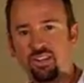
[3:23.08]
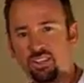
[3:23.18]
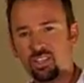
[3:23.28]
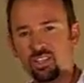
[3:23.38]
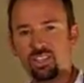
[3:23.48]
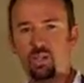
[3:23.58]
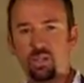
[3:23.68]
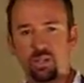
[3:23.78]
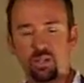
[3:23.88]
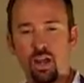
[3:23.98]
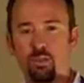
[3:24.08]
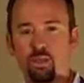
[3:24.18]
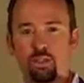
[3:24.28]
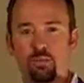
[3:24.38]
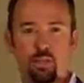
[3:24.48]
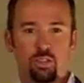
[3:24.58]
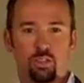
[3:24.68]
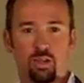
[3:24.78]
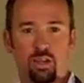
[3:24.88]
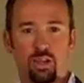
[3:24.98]
So let's see what your shopping experience
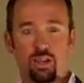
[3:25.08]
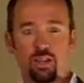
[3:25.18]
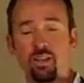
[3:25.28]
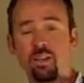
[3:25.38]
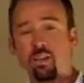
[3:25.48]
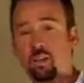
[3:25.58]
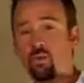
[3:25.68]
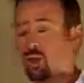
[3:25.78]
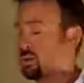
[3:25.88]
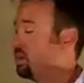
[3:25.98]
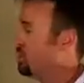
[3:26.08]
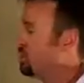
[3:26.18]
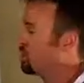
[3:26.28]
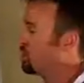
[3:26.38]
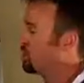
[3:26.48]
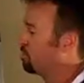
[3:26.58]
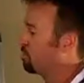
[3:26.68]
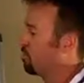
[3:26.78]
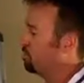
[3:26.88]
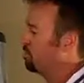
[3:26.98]
would be like. You walk over to the shirt
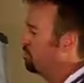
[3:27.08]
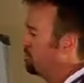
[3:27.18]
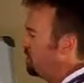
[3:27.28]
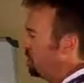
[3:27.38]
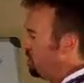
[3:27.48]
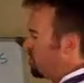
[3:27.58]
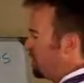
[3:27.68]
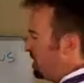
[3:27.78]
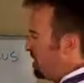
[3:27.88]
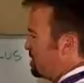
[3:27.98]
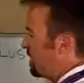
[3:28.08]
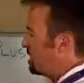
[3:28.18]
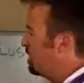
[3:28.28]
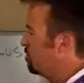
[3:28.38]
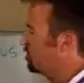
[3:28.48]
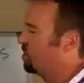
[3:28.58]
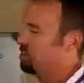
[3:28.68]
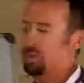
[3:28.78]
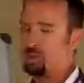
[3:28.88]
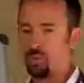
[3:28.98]
department, you find the exact same
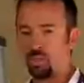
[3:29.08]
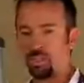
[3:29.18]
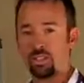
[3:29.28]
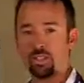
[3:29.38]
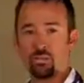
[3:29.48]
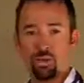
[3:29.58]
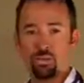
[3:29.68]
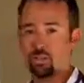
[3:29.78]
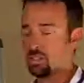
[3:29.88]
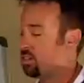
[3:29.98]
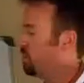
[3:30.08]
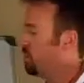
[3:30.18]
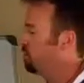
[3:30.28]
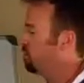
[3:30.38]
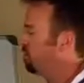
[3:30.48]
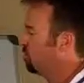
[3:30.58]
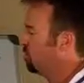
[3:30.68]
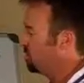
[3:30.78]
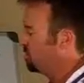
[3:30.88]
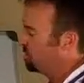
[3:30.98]
shirt that you purchased in the previous scenario,
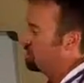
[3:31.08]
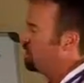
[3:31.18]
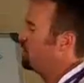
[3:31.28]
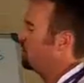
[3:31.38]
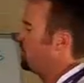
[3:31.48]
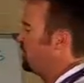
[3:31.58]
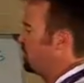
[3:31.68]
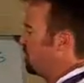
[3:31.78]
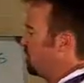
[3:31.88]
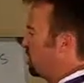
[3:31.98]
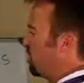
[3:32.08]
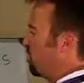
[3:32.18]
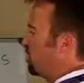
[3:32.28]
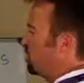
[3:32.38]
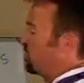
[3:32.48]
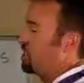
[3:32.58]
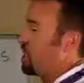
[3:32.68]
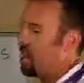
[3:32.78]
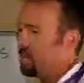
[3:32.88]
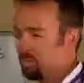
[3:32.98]
but this time you see that it's clearly marked with a
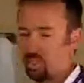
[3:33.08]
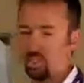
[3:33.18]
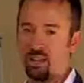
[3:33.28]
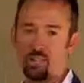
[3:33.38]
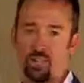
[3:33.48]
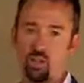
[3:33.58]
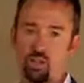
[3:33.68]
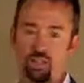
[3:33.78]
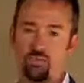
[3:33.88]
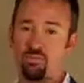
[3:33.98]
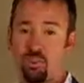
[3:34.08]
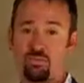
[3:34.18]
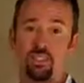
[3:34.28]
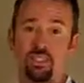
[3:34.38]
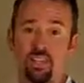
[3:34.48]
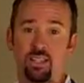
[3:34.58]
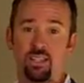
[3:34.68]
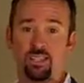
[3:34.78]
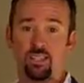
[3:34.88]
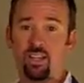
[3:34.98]
tag for
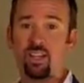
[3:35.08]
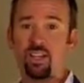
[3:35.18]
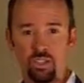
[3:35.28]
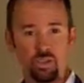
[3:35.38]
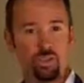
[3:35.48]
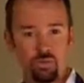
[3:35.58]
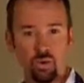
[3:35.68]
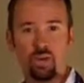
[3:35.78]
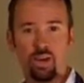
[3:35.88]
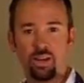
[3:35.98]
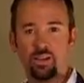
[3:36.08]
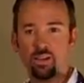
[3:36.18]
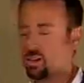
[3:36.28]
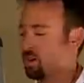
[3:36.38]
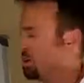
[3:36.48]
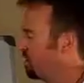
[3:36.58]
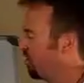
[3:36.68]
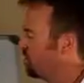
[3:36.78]
$7.50. So you throw that in your cart.